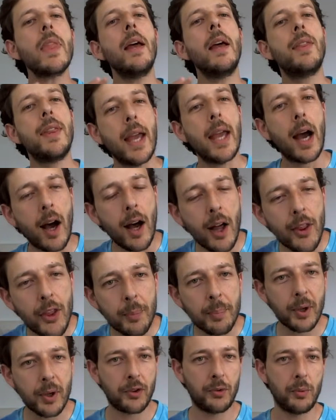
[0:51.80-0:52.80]
the other
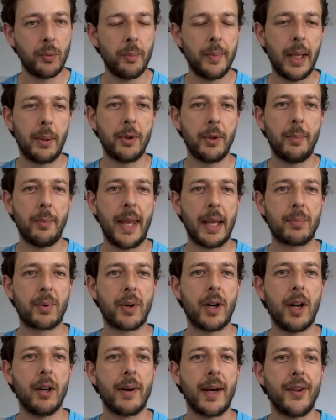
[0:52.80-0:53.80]
person will be able to make
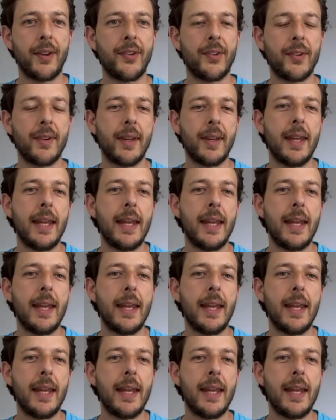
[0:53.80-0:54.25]
progress.